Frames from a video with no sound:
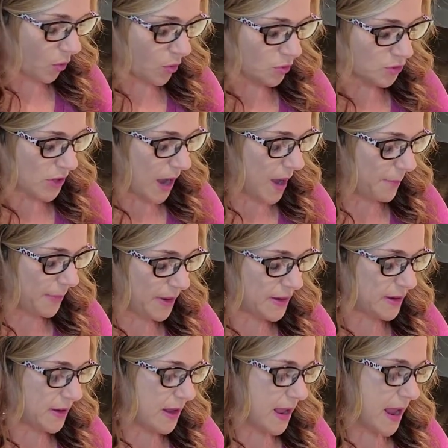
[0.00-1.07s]
We're going to top
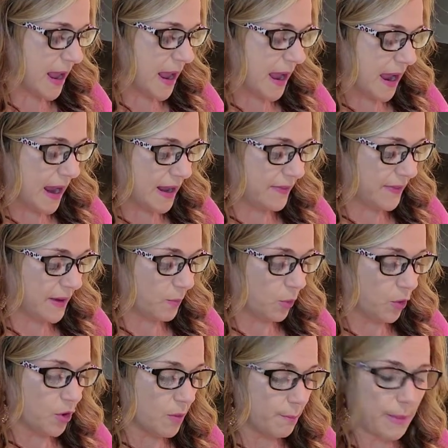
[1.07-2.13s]
it, and then
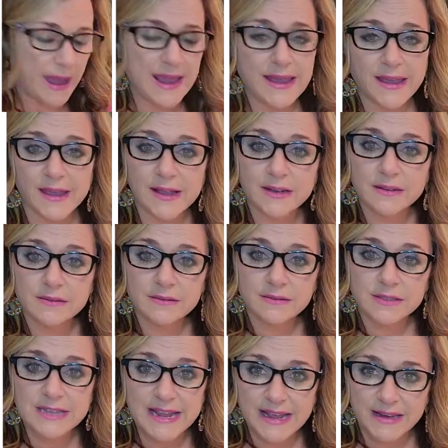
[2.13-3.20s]
we're going to bake it
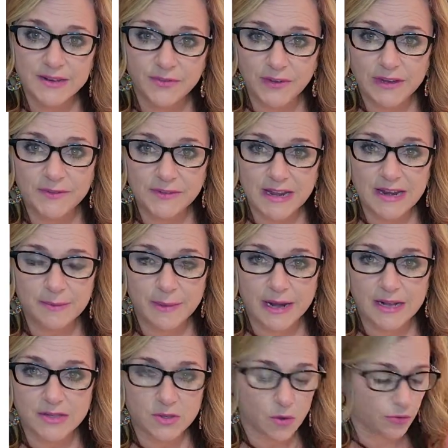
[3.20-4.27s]
10 to 15
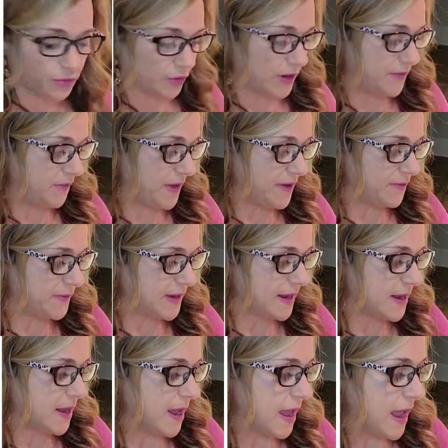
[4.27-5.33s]
minutes on
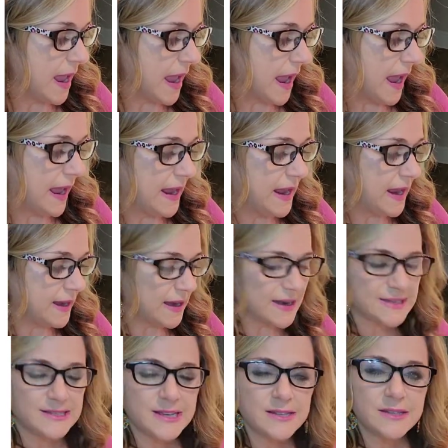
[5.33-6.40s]
350. And
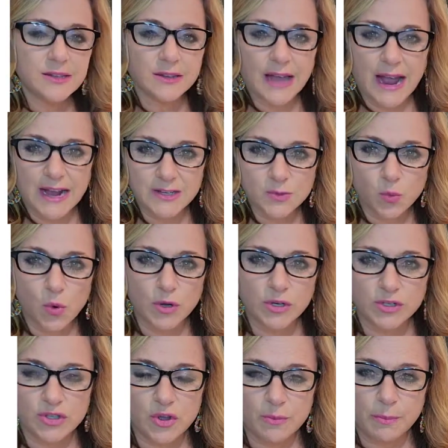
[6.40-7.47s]
it says the last 1
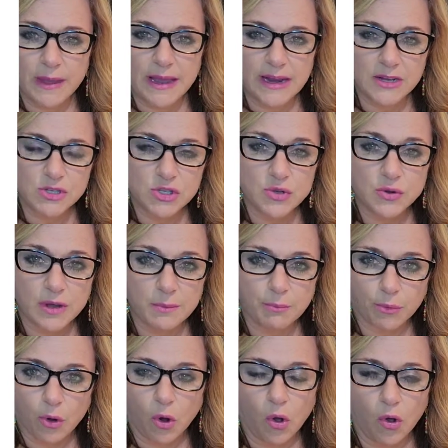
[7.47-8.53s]
to 2 minutes you can
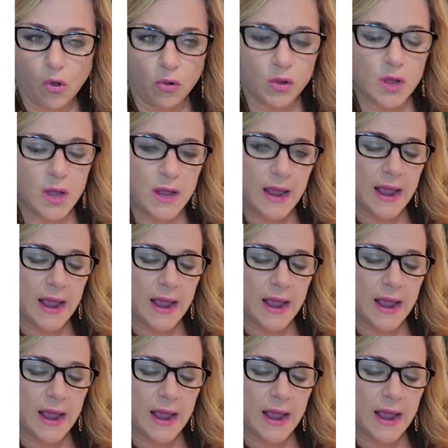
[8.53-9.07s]
broil.